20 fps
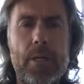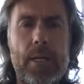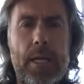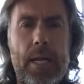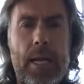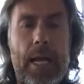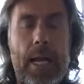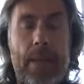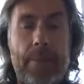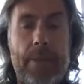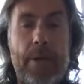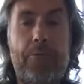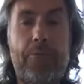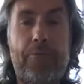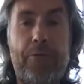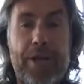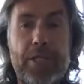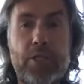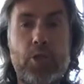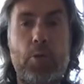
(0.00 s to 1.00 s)
And they're
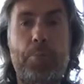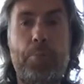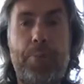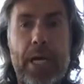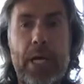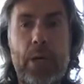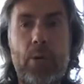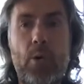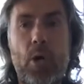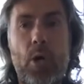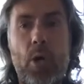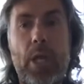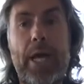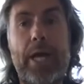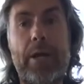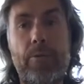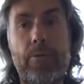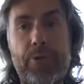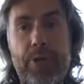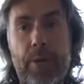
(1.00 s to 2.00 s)
fixed on payroll,
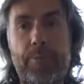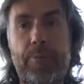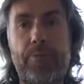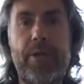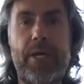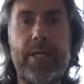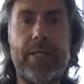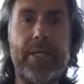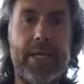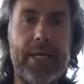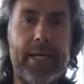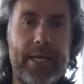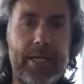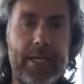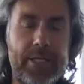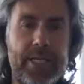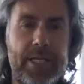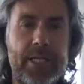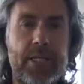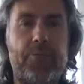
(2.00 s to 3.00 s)
and on top of that, they get
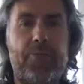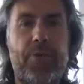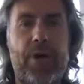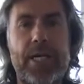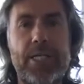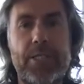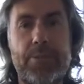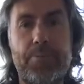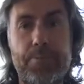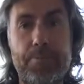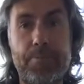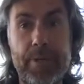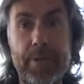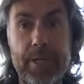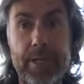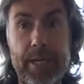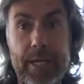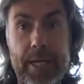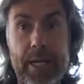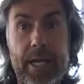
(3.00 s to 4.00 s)
incentivized
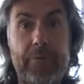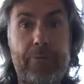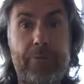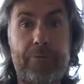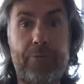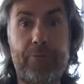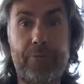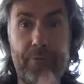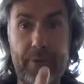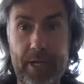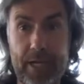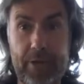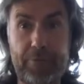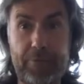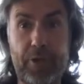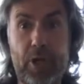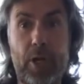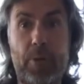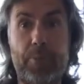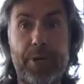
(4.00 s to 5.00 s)
if
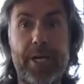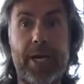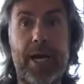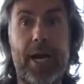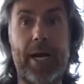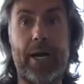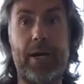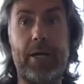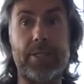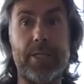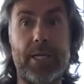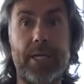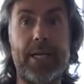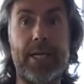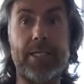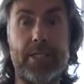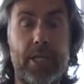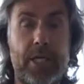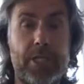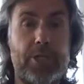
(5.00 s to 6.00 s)
the company hires. I
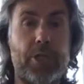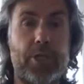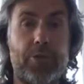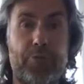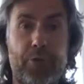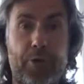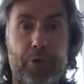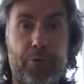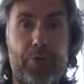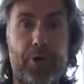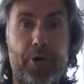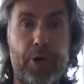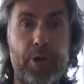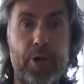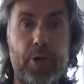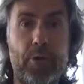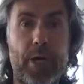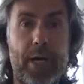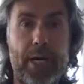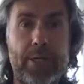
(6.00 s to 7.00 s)
guess not just for the
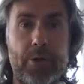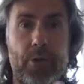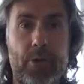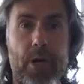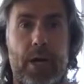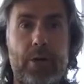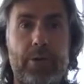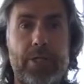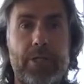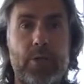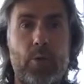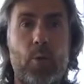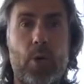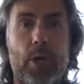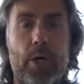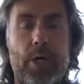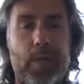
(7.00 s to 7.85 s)
funnel, right? Or how does it work?